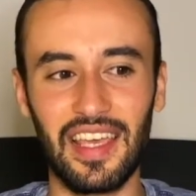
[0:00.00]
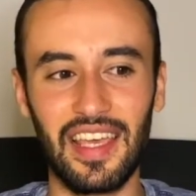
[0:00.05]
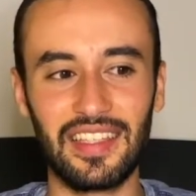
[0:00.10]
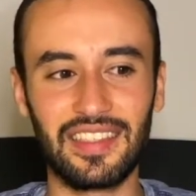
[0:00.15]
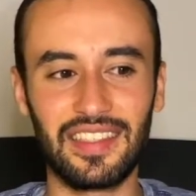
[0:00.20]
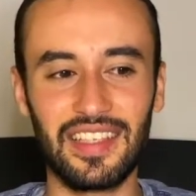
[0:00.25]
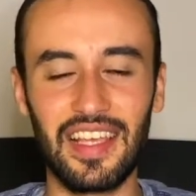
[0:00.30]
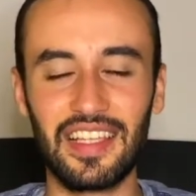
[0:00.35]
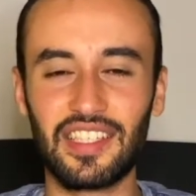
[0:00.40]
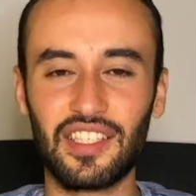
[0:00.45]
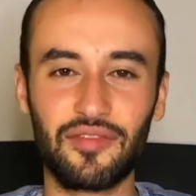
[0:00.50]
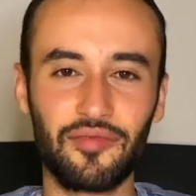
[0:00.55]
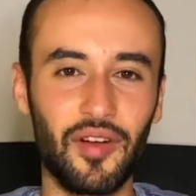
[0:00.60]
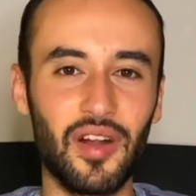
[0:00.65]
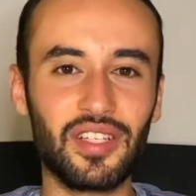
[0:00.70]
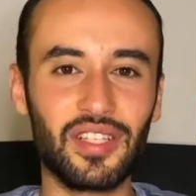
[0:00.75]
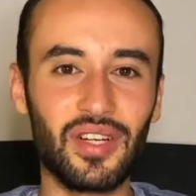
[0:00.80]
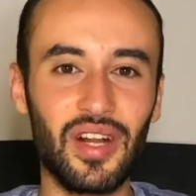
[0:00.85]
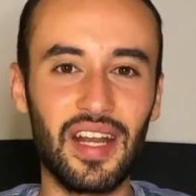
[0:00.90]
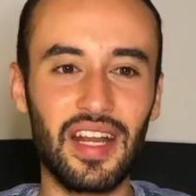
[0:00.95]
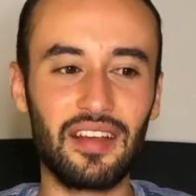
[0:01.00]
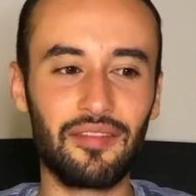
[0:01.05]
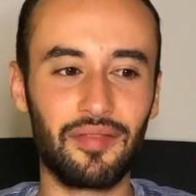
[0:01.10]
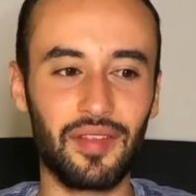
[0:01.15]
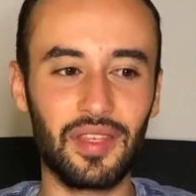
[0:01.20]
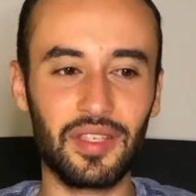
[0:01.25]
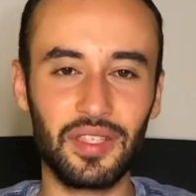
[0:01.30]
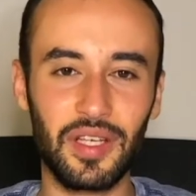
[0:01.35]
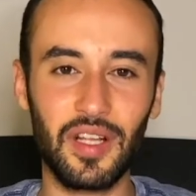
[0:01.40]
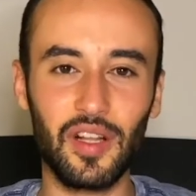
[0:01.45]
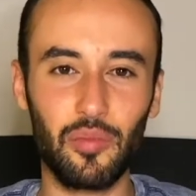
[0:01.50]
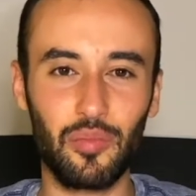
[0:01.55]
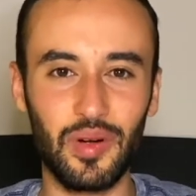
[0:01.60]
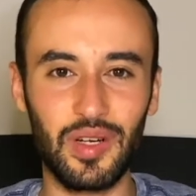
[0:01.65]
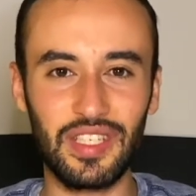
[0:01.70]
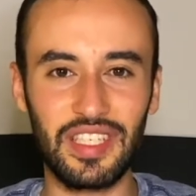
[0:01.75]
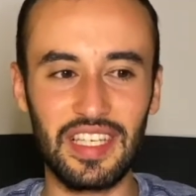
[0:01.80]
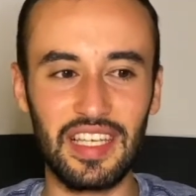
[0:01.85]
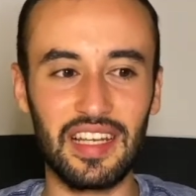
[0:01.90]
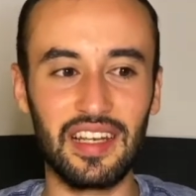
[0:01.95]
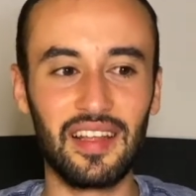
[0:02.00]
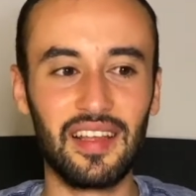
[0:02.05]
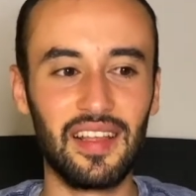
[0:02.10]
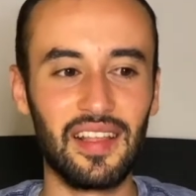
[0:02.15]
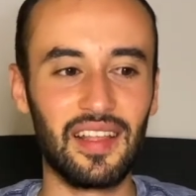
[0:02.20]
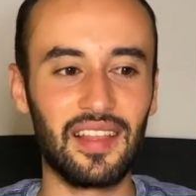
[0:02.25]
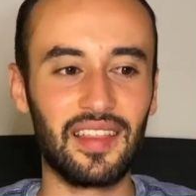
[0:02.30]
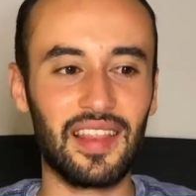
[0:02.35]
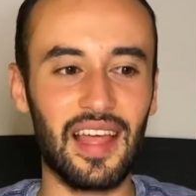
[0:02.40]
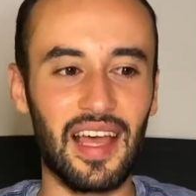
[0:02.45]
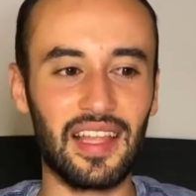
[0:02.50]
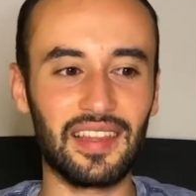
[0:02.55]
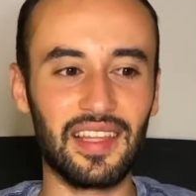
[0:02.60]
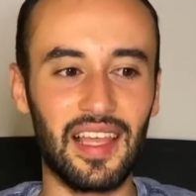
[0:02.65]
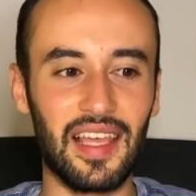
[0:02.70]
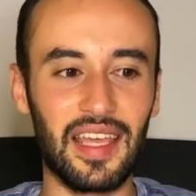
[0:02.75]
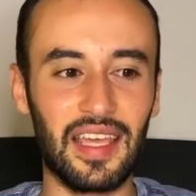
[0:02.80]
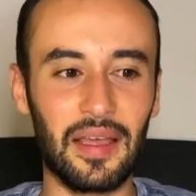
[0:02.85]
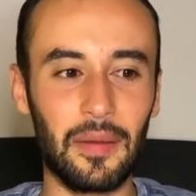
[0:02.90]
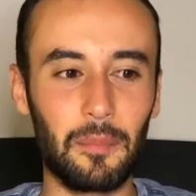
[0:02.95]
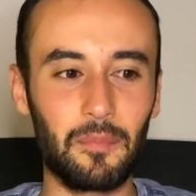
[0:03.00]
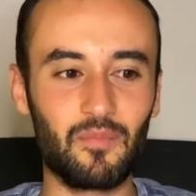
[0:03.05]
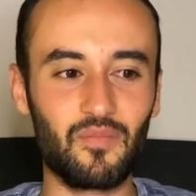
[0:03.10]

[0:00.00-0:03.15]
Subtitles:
it's frustrating for the single person that, like,